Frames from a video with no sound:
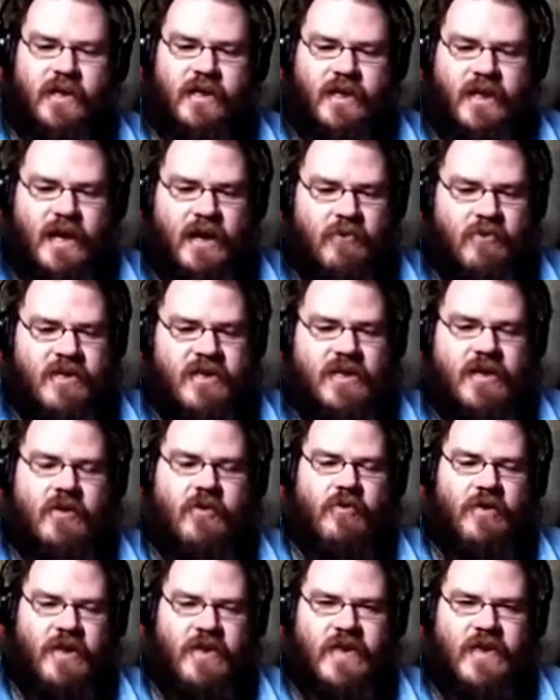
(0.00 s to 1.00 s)

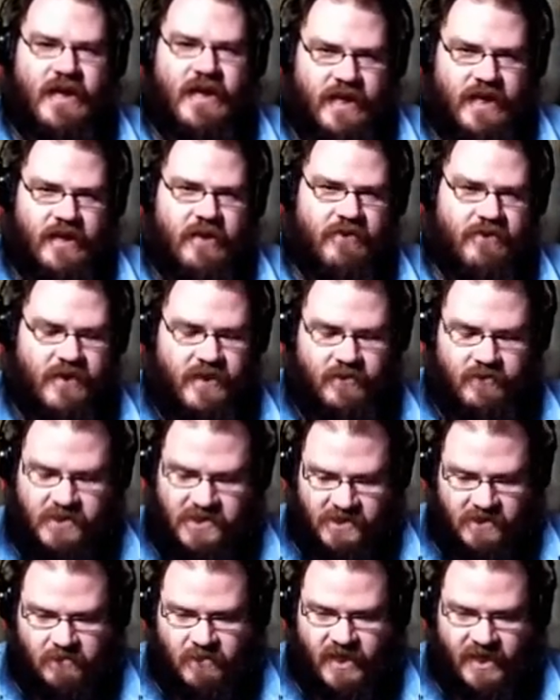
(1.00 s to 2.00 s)
that kind of thing was
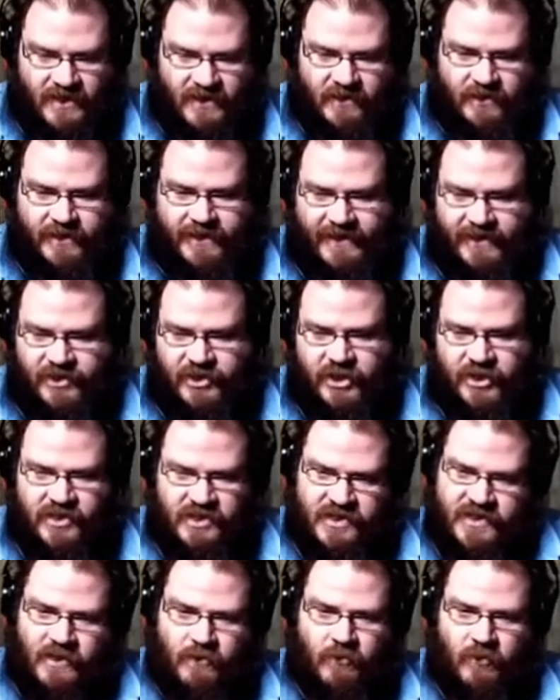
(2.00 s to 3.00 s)
in my collection
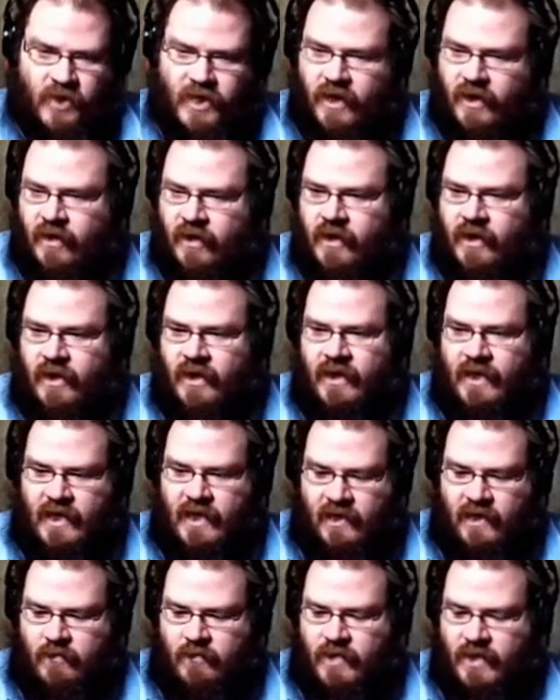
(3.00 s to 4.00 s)
somewhere, and
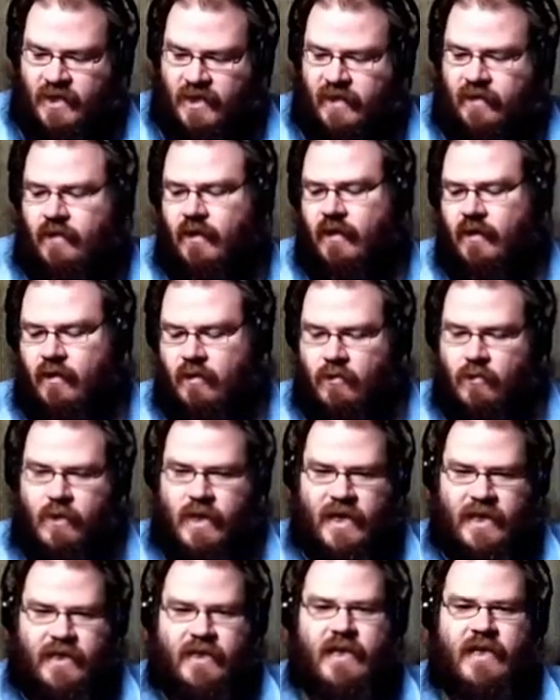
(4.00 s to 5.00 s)
I'd be like, oh,
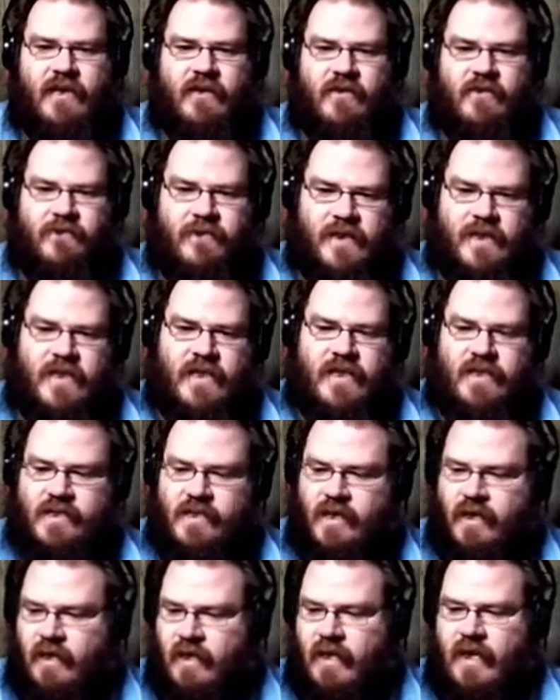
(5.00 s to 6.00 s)
I can't find
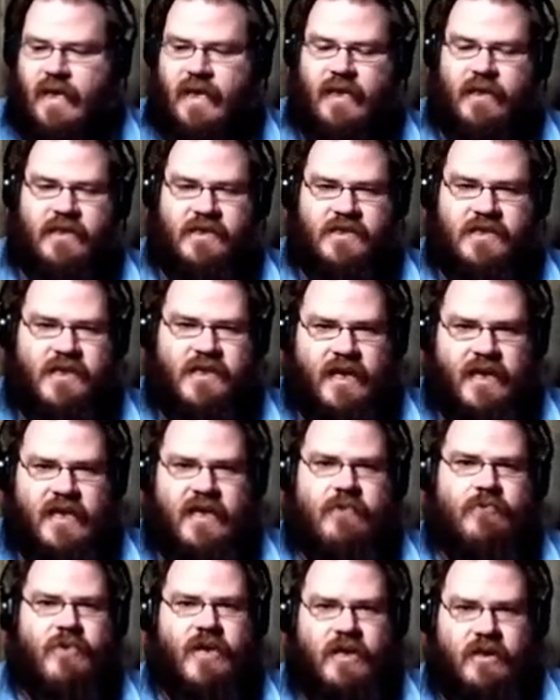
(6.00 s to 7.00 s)
X game
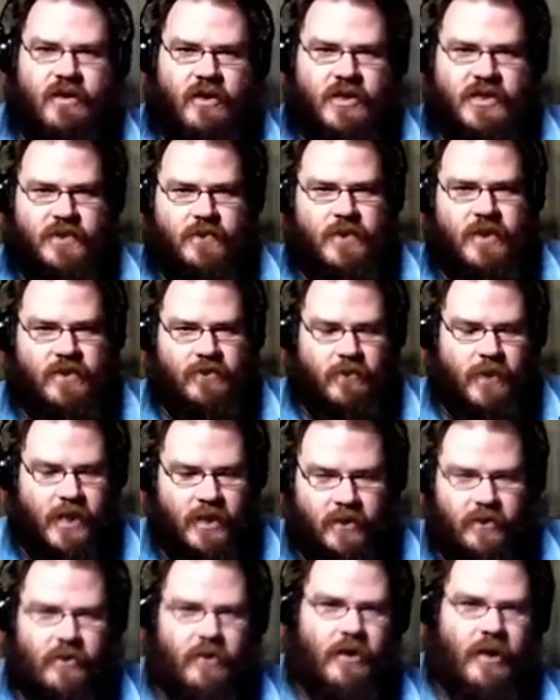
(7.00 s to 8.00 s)
that cost me
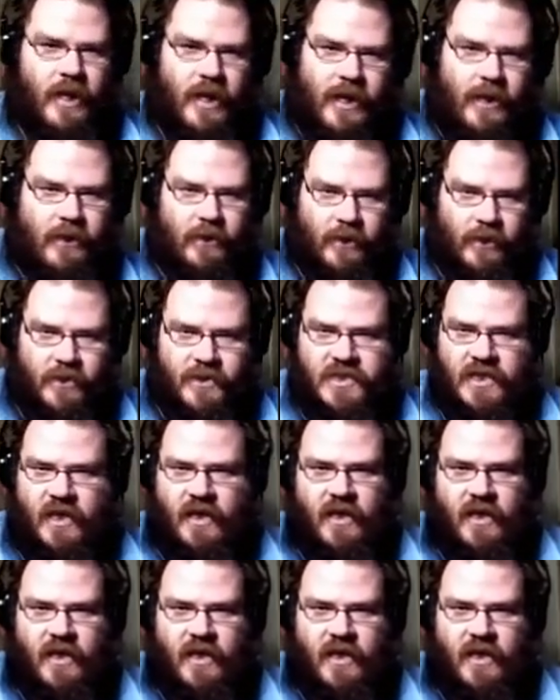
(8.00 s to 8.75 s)
$300.